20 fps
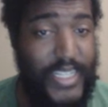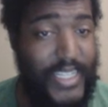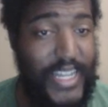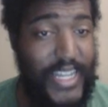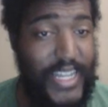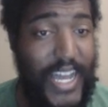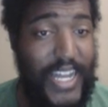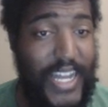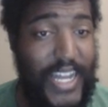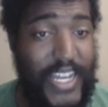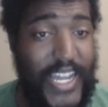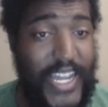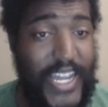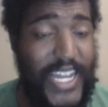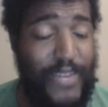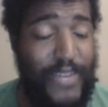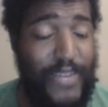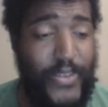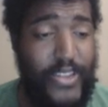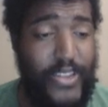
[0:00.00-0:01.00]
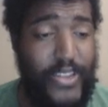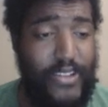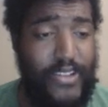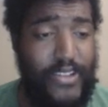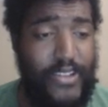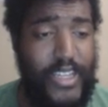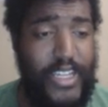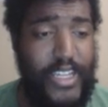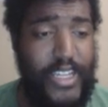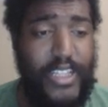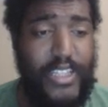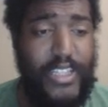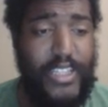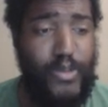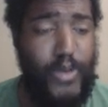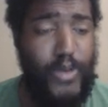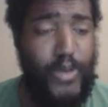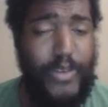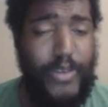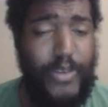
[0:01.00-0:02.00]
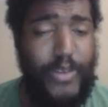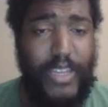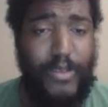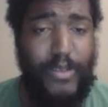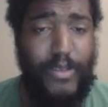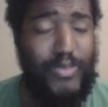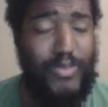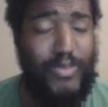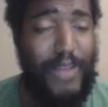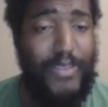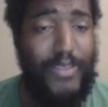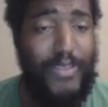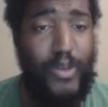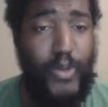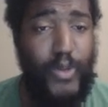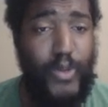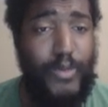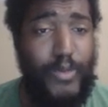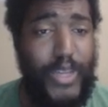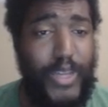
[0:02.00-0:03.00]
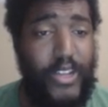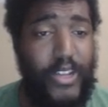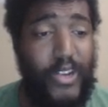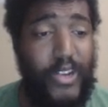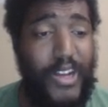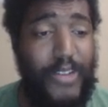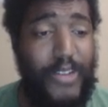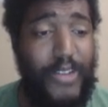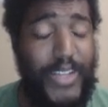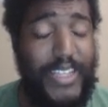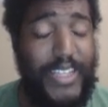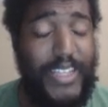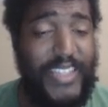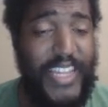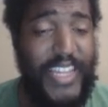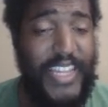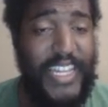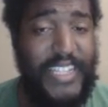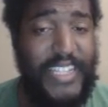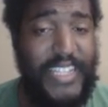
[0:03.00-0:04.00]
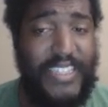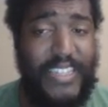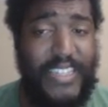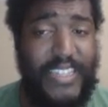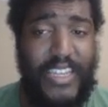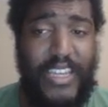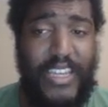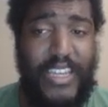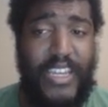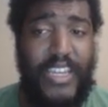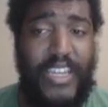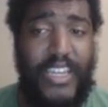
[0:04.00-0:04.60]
It's not in Danville. It's going to be probably going to be in Hoffman Estates.